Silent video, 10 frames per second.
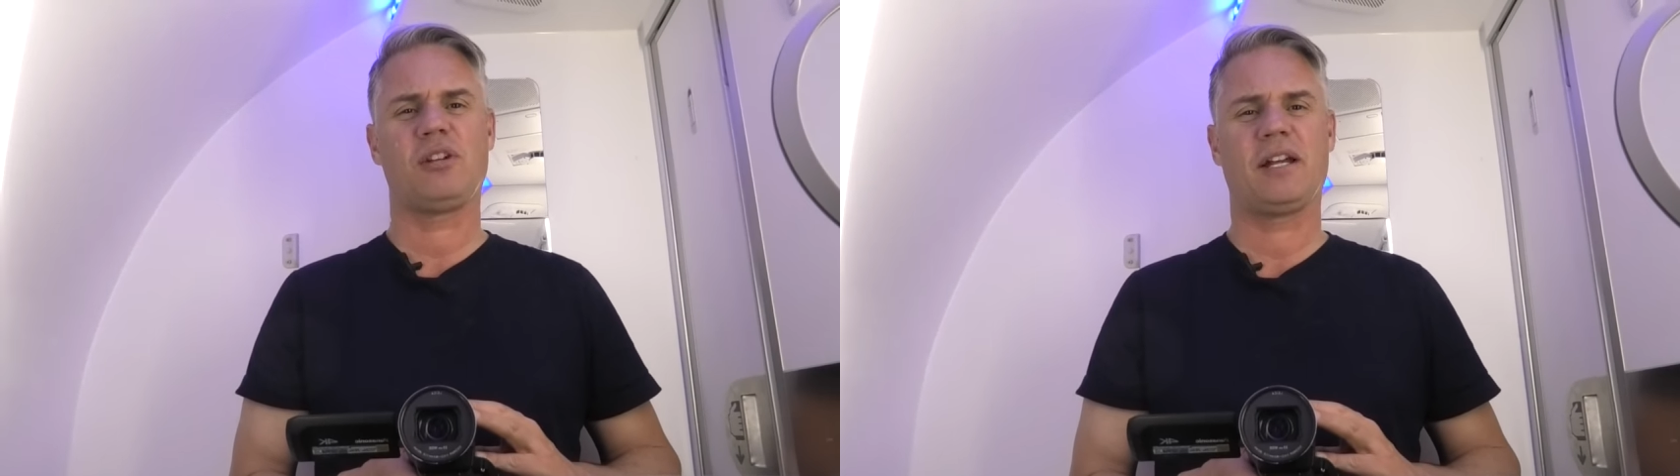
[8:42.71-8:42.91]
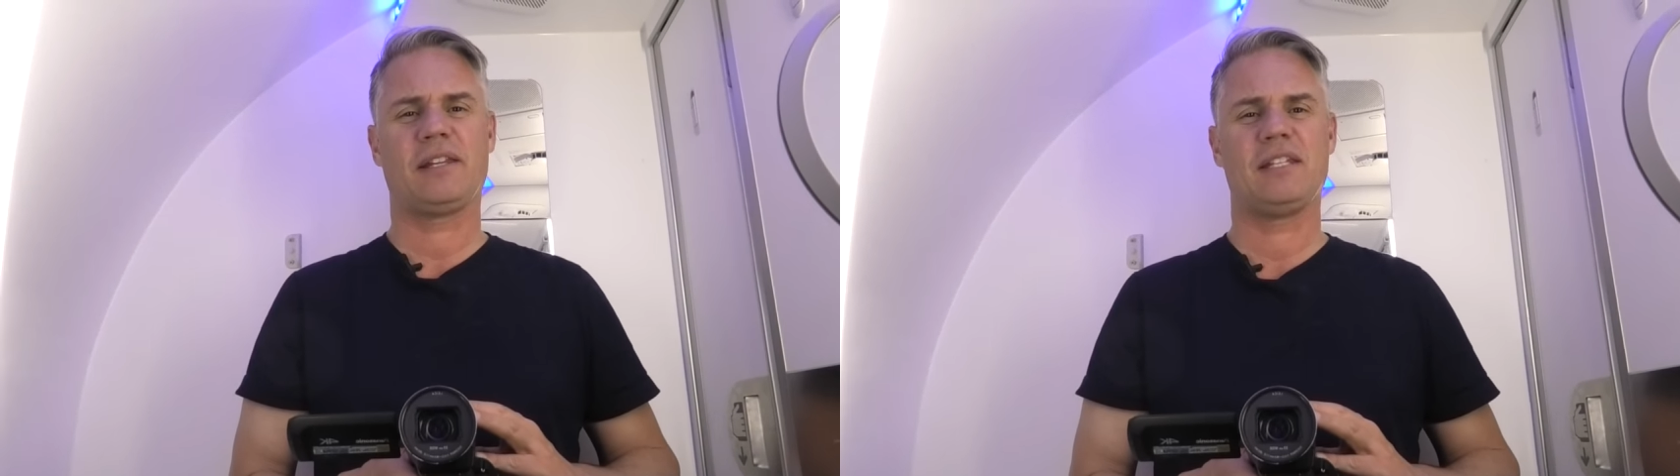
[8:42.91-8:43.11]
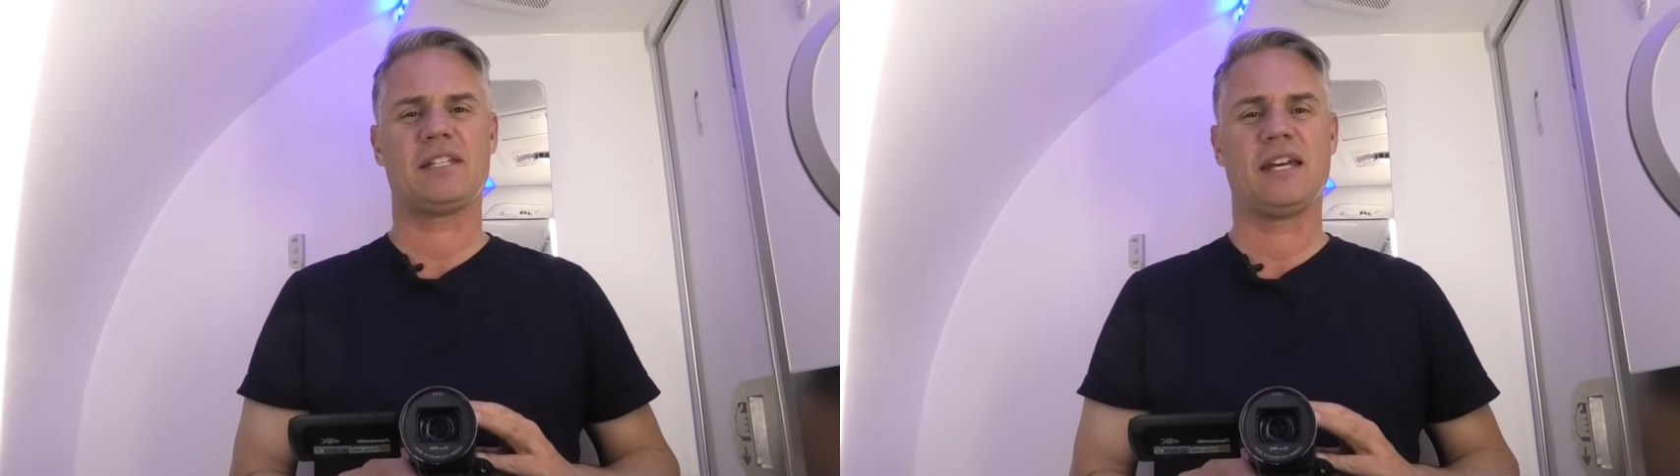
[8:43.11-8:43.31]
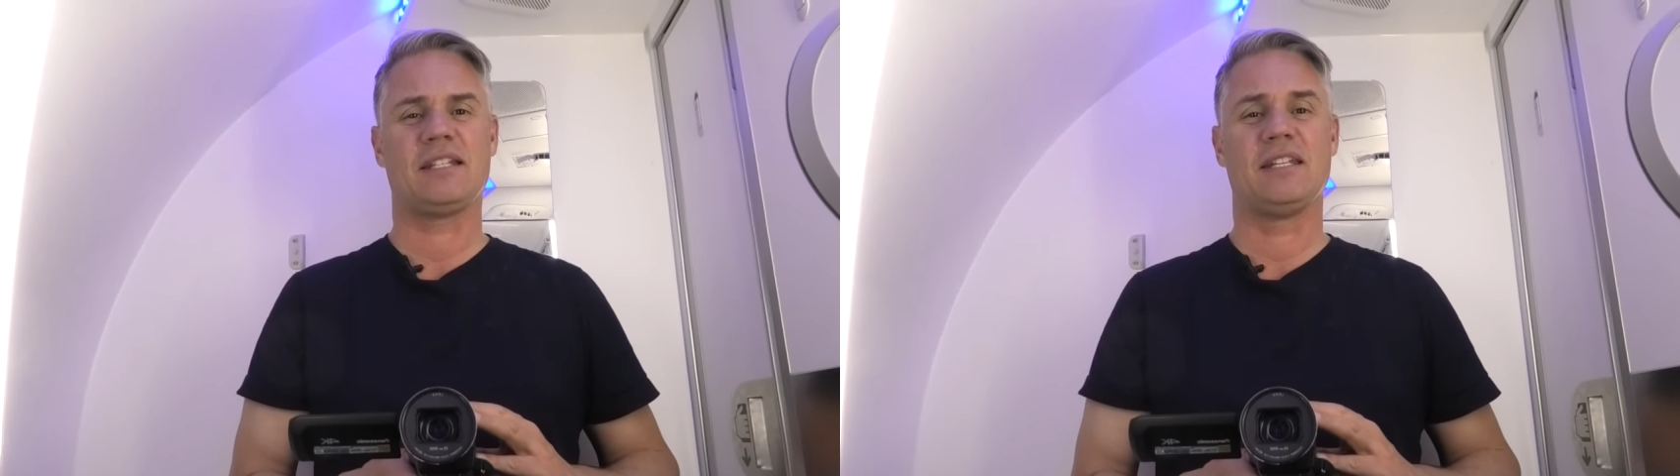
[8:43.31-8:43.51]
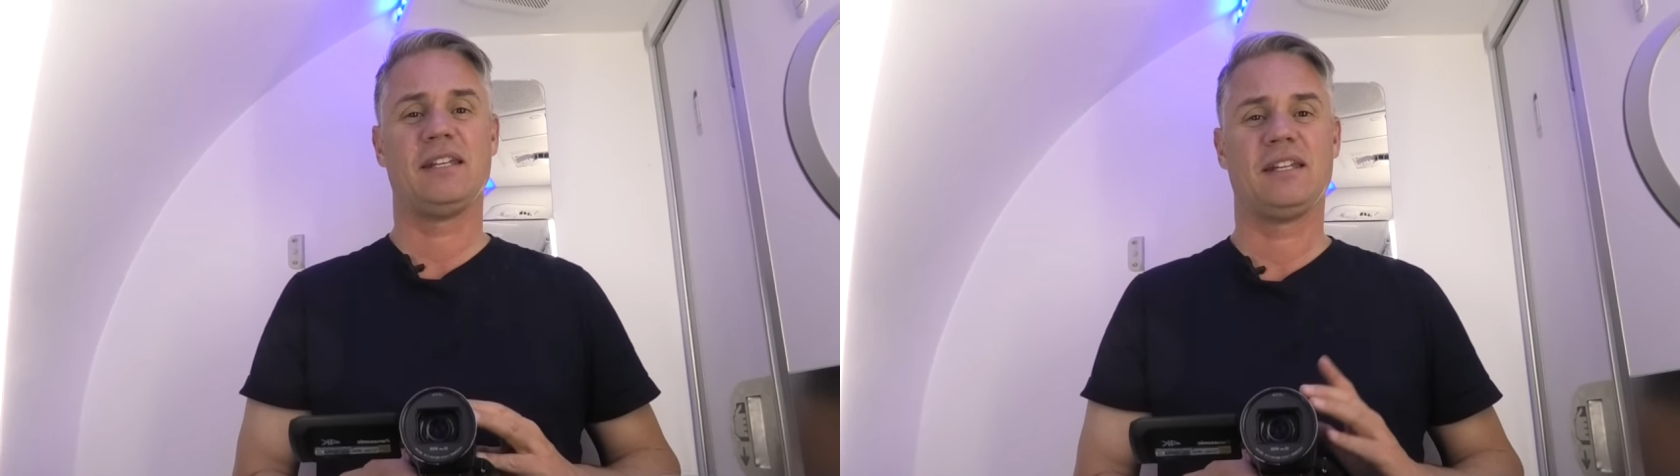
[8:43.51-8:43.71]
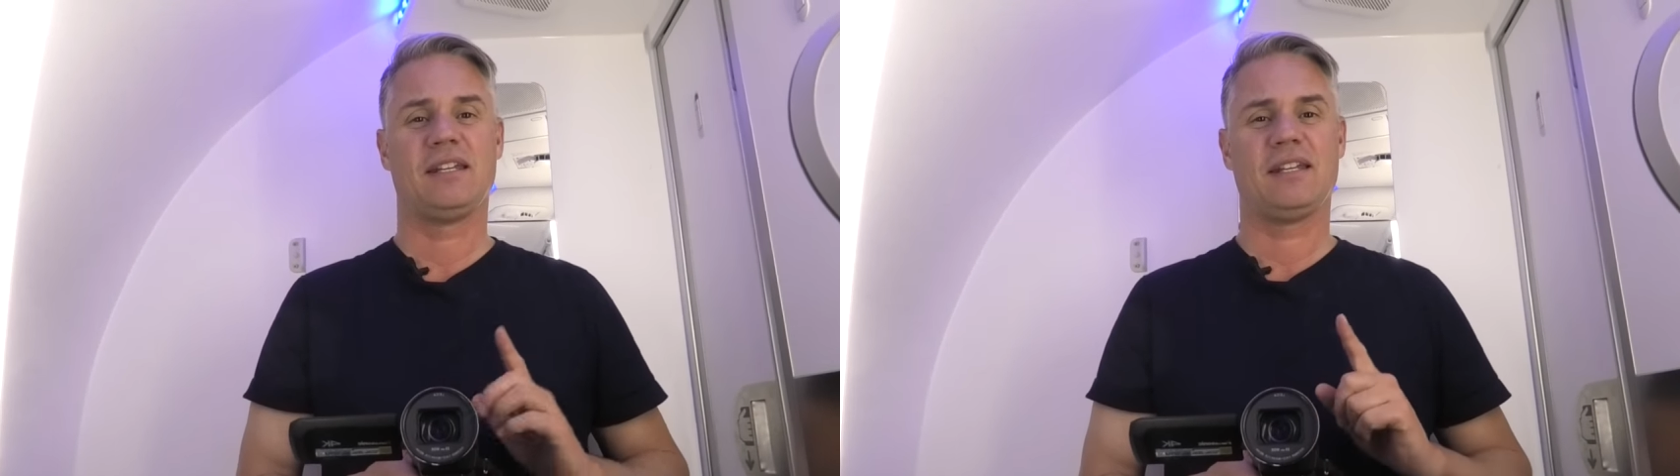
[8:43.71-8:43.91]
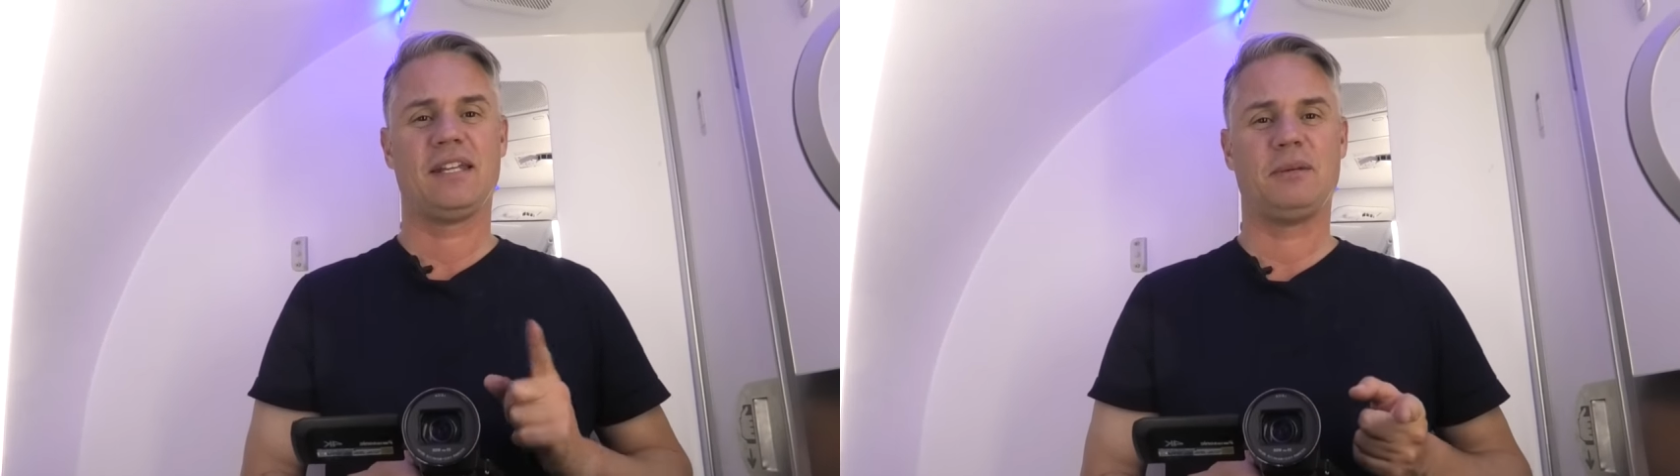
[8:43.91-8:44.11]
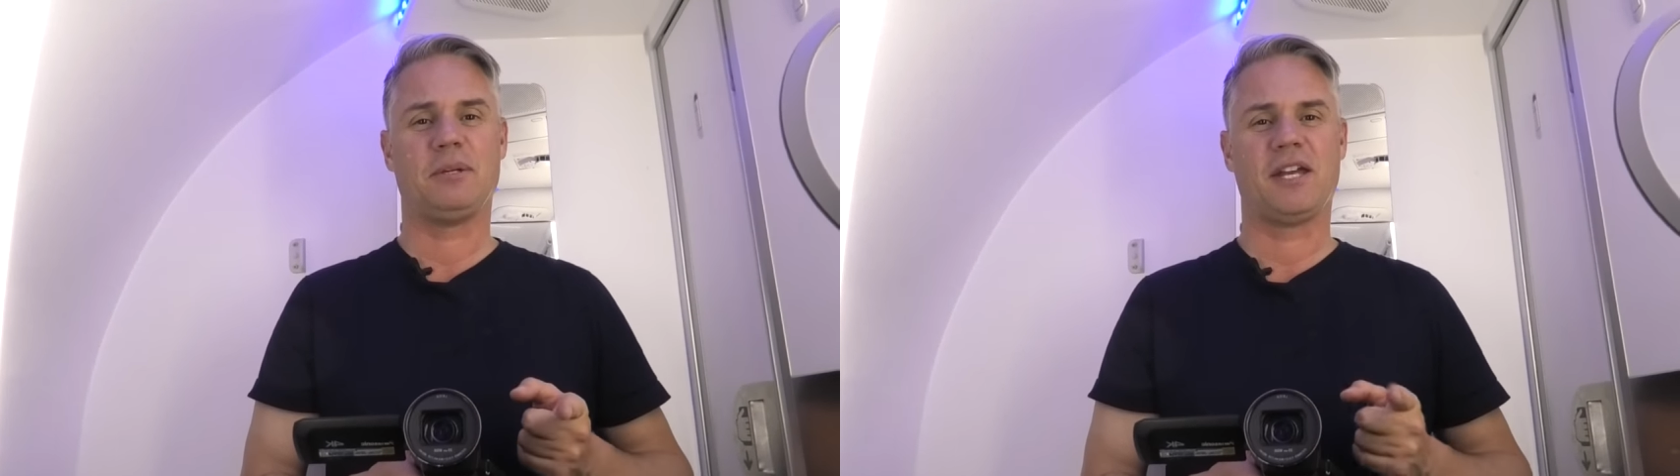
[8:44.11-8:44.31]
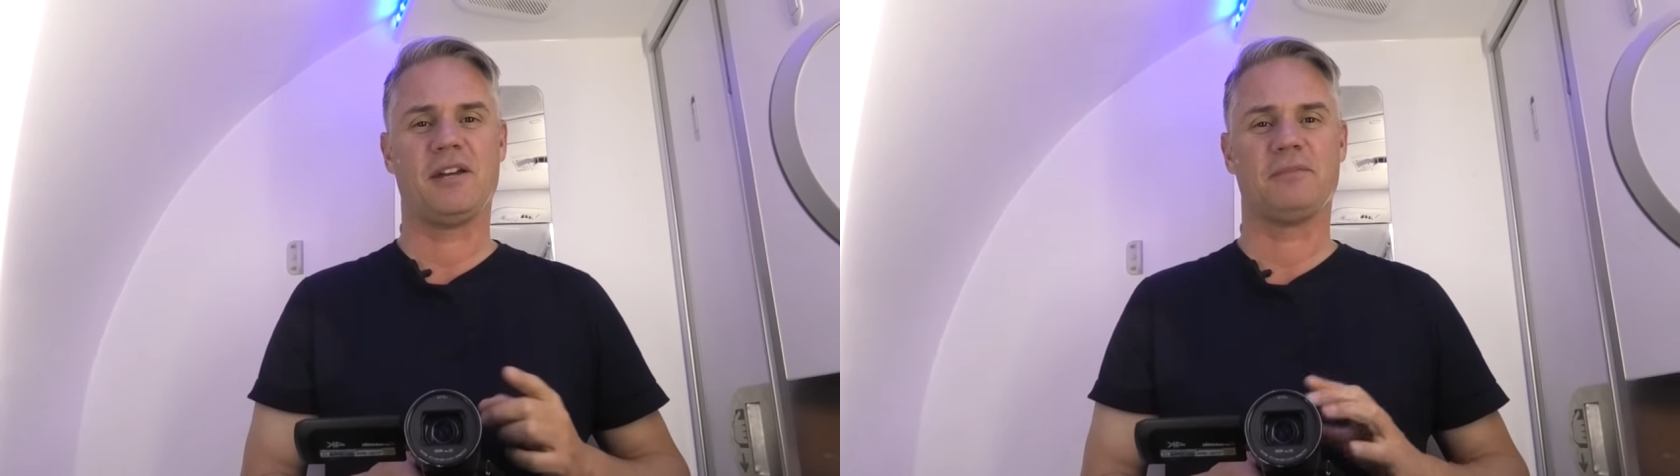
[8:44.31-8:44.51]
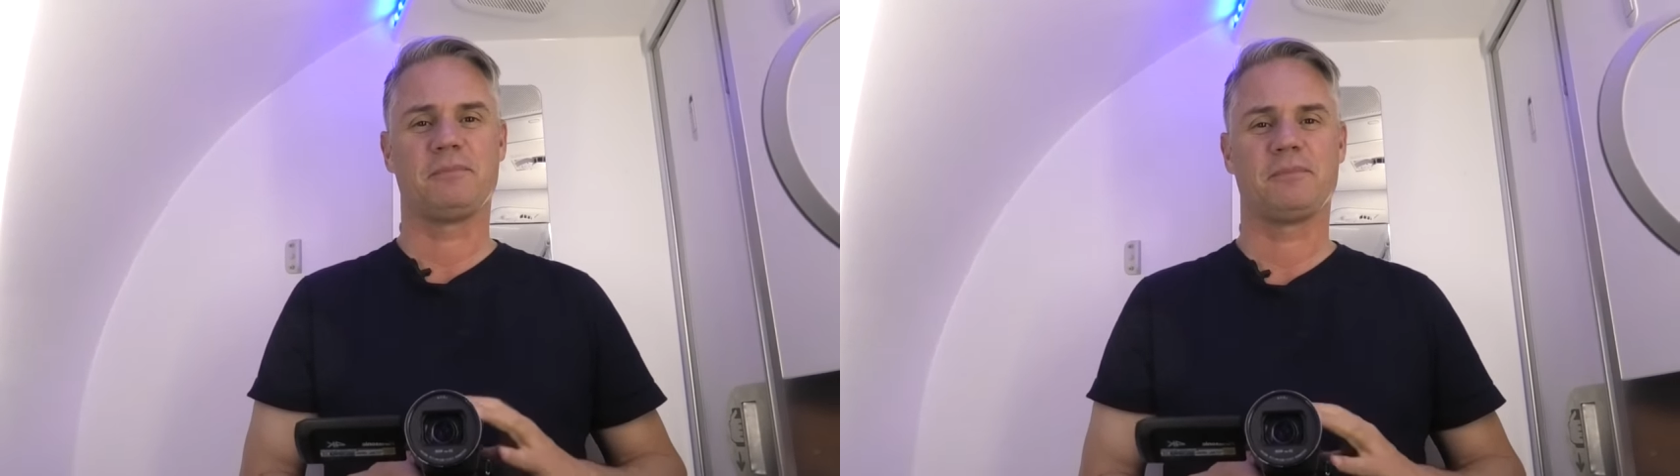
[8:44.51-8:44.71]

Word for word: like these days. Here we go.